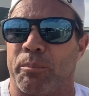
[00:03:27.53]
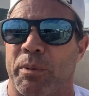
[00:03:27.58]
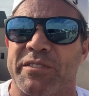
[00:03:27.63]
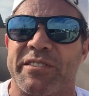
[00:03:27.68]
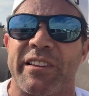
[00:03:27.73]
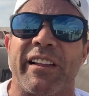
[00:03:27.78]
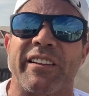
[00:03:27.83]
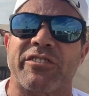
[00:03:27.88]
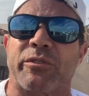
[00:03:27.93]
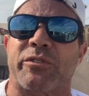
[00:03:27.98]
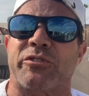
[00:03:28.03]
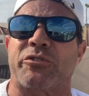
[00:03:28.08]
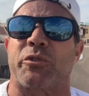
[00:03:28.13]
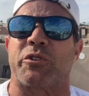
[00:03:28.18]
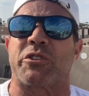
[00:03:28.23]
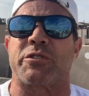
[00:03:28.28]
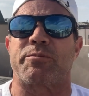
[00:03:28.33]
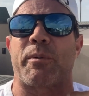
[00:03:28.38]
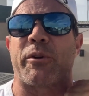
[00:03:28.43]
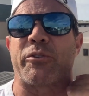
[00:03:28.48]
But it's not like someone to
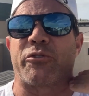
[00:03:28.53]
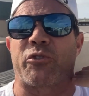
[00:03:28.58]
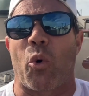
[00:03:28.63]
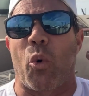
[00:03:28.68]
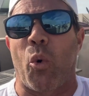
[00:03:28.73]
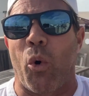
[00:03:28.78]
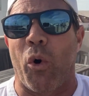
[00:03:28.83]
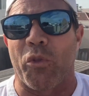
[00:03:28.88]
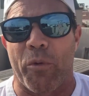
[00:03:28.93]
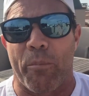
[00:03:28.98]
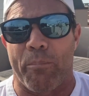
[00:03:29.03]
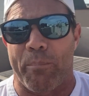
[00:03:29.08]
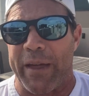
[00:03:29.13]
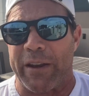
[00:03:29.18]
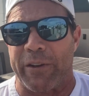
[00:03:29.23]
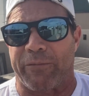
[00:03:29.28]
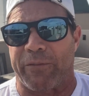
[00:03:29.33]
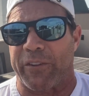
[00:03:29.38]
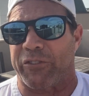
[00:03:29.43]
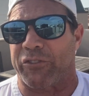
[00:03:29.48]
experience all the
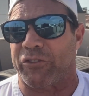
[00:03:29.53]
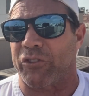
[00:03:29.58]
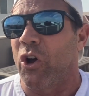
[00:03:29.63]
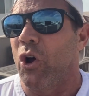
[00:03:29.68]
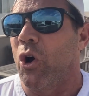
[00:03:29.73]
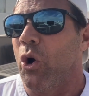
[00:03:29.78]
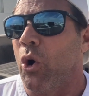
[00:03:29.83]
benefits